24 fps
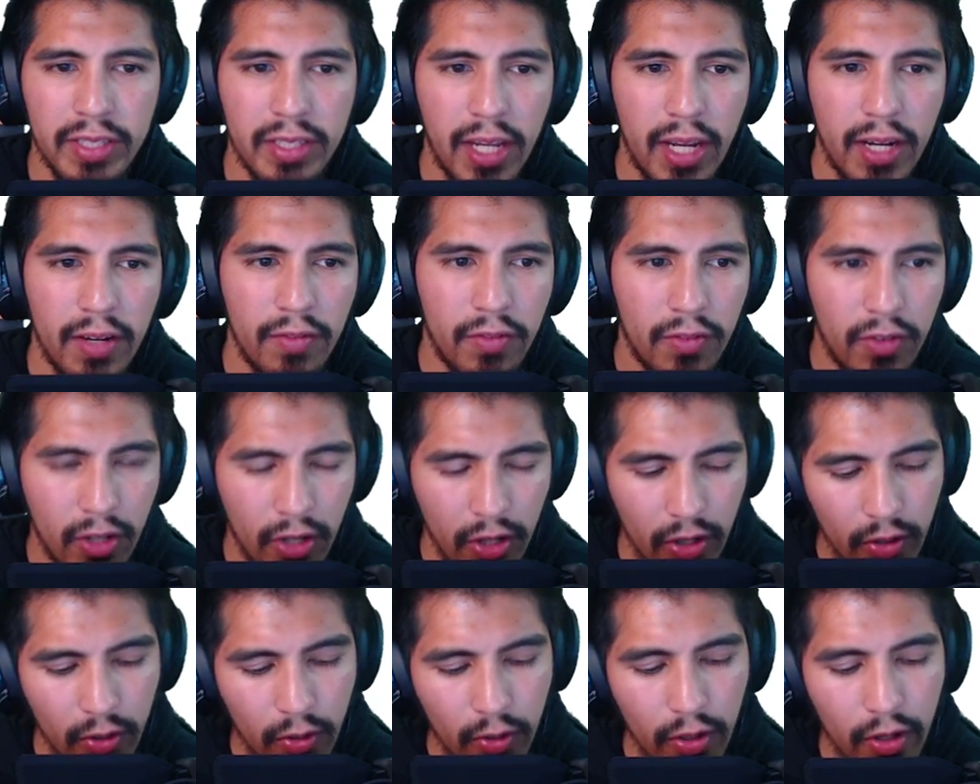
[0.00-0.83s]
line of
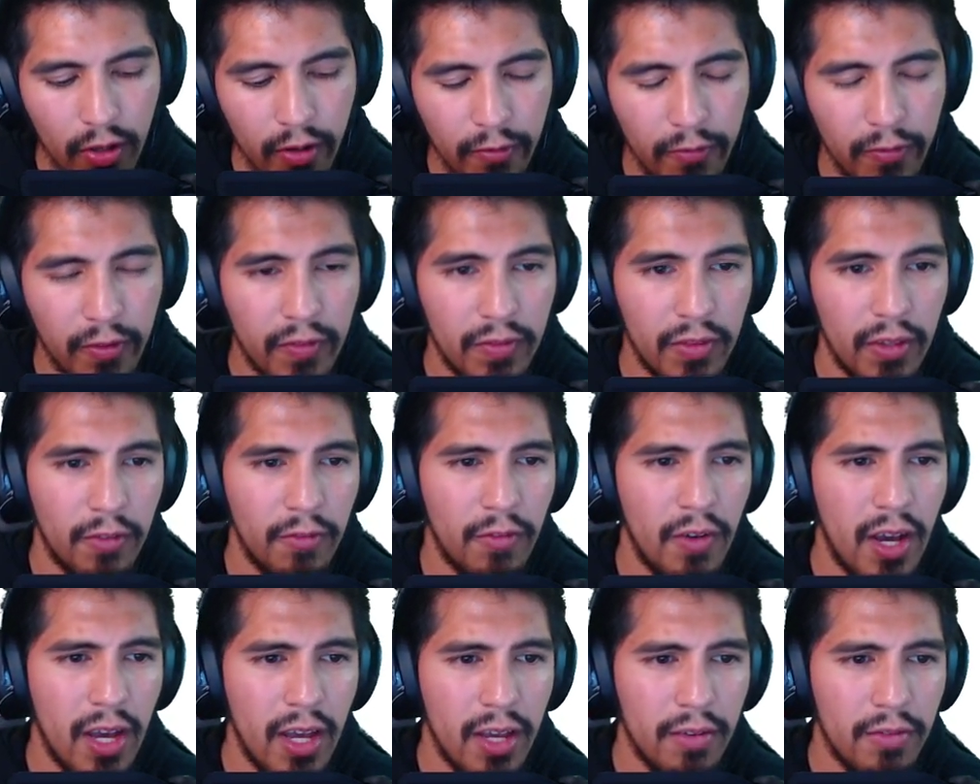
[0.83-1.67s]
code on
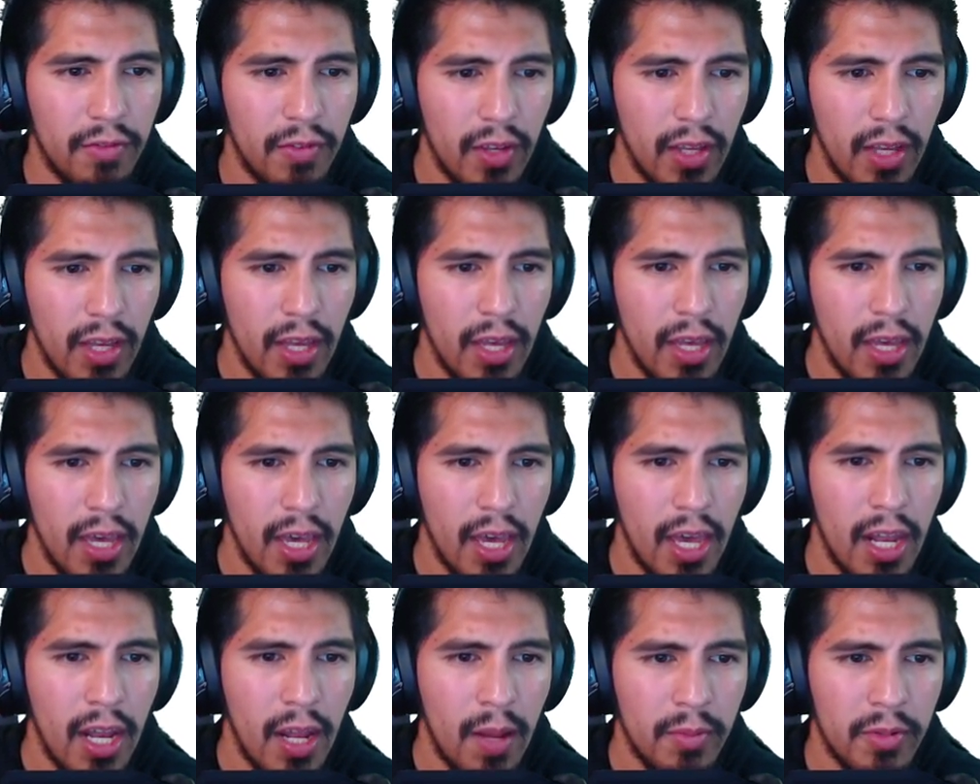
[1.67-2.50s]
55,
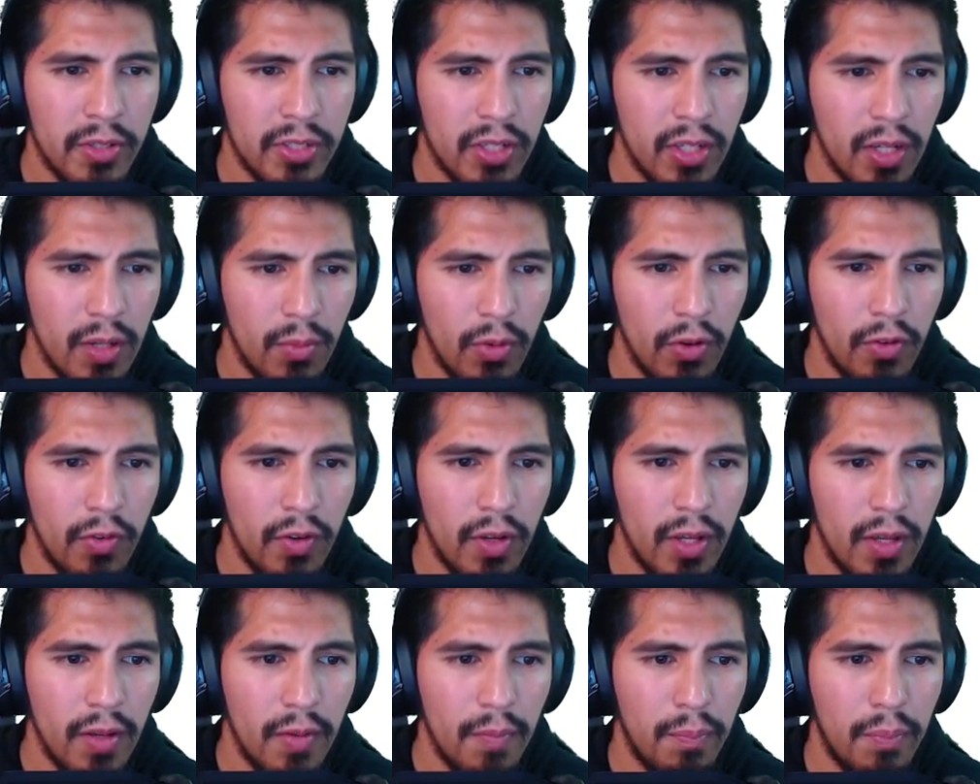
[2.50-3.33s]
and I'm just gonna move
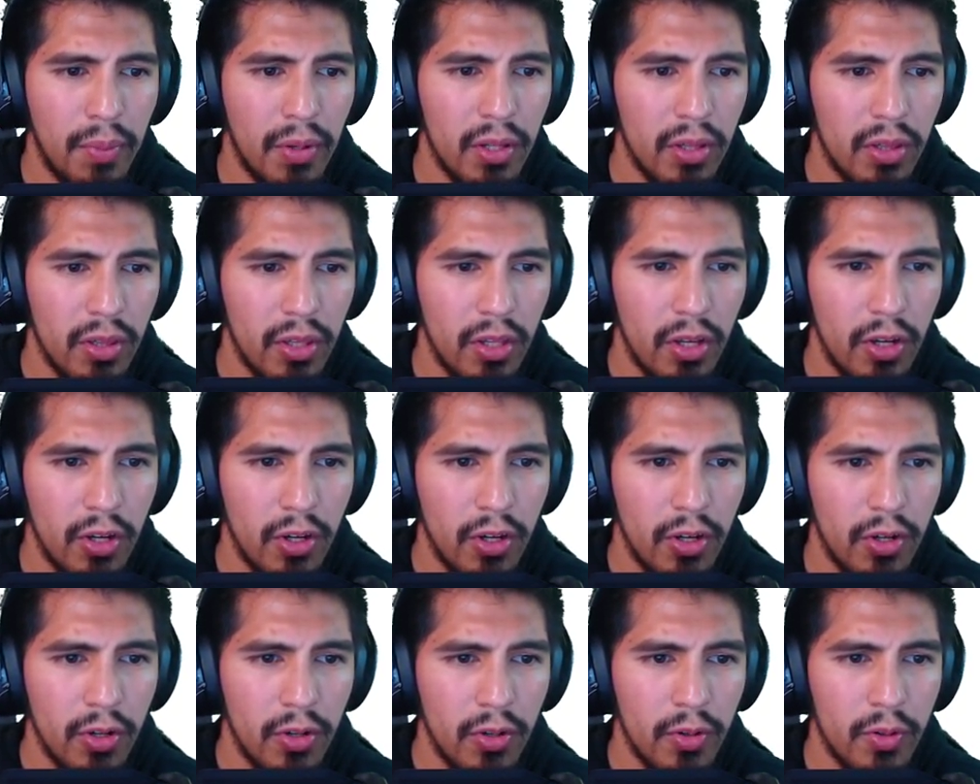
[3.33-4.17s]
it
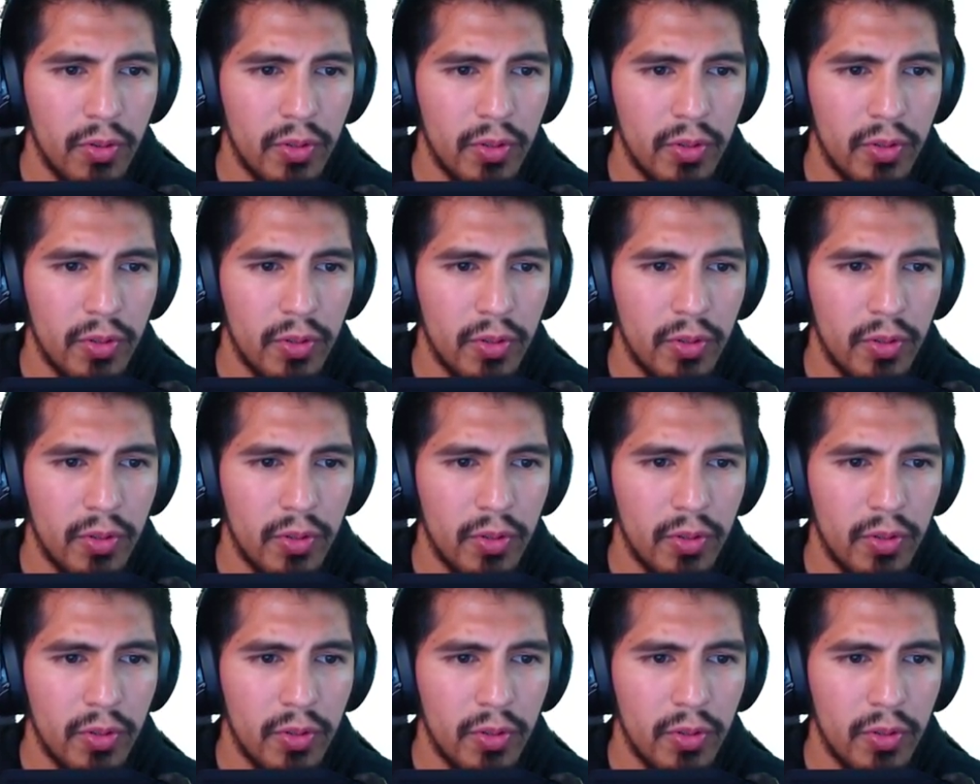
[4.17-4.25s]
below